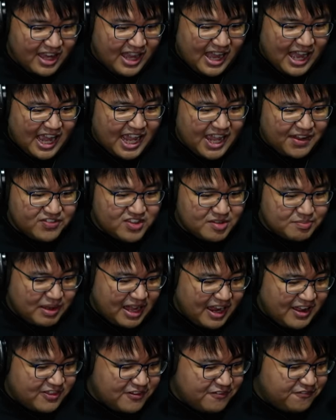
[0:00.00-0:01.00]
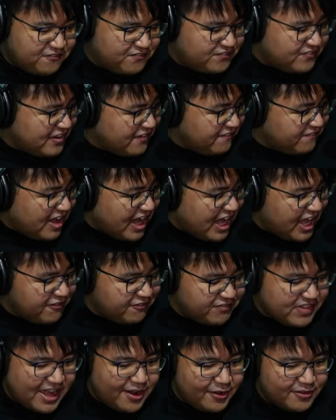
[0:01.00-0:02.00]
I have to buy the
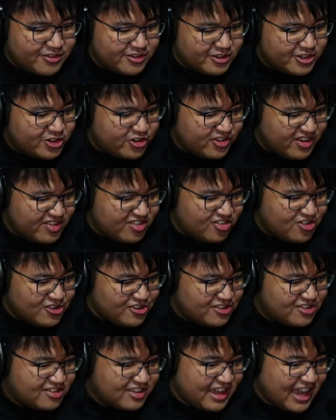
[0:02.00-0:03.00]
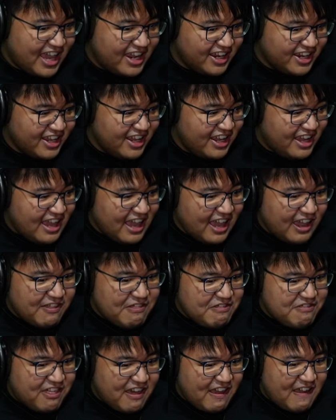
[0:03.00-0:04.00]
5,000 crystal set
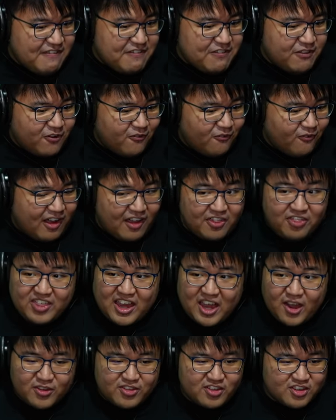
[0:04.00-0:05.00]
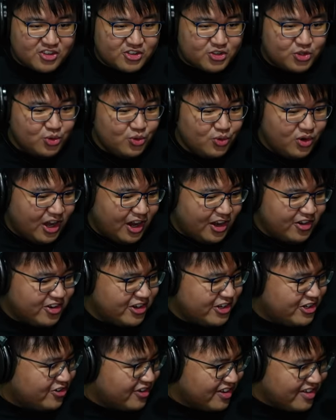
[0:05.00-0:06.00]
and then the
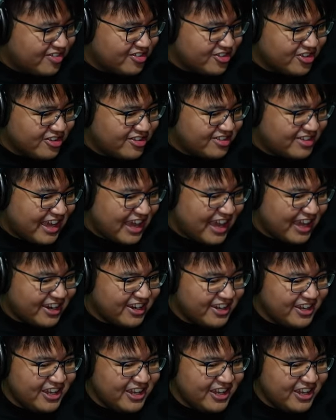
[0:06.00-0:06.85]
1,200 crystal set,